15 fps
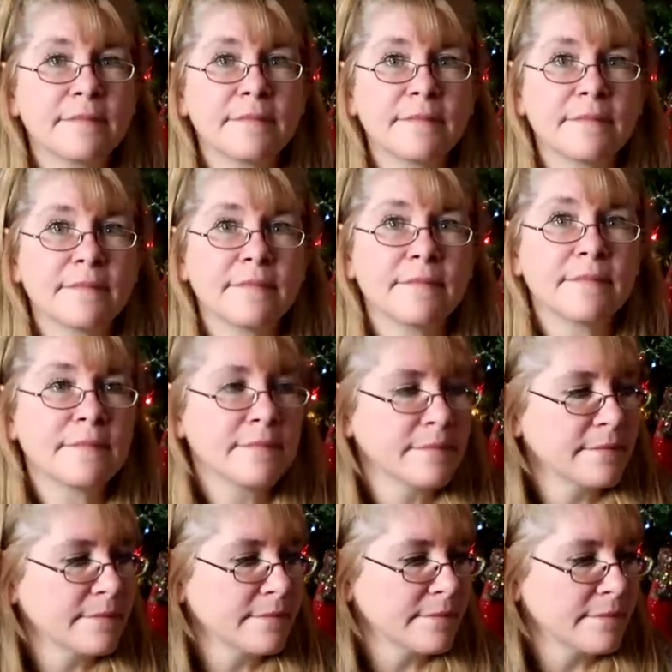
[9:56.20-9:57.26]

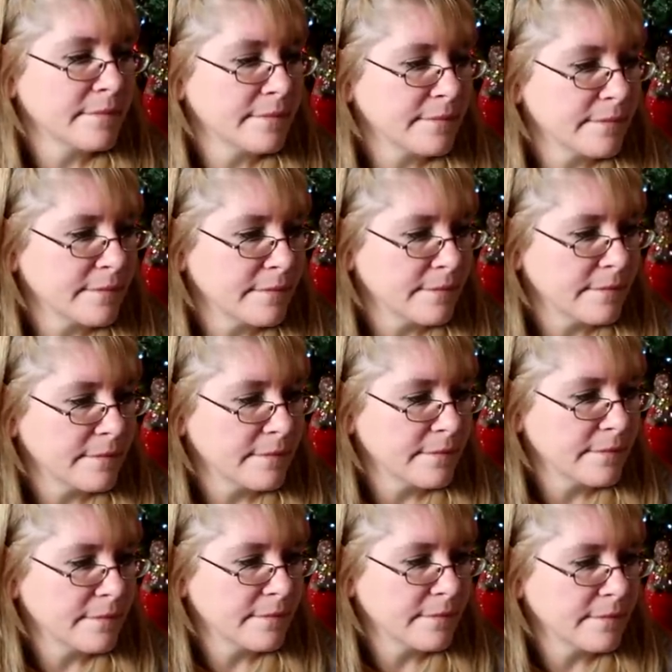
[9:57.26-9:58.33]

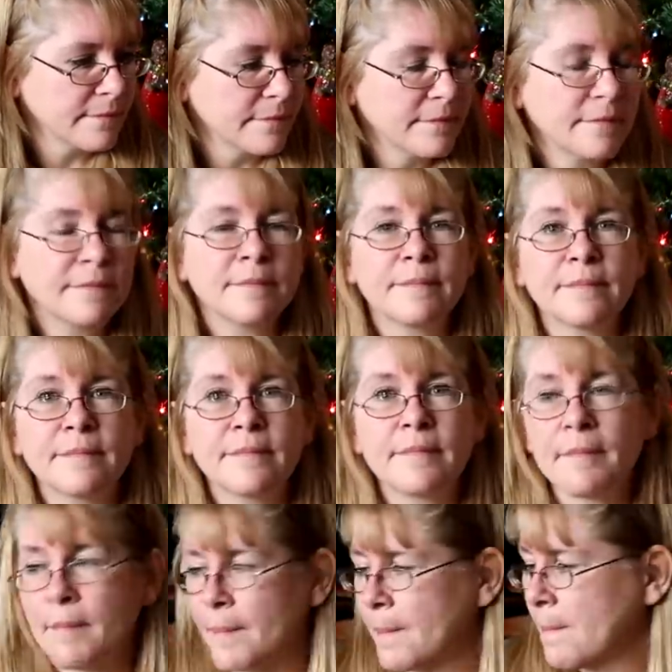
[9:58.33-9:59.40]

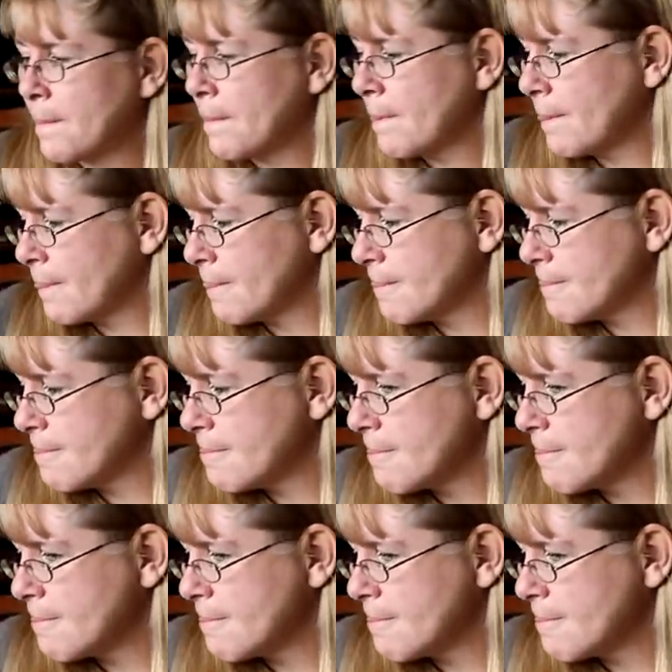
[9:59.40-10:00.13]
The person shown says nothing.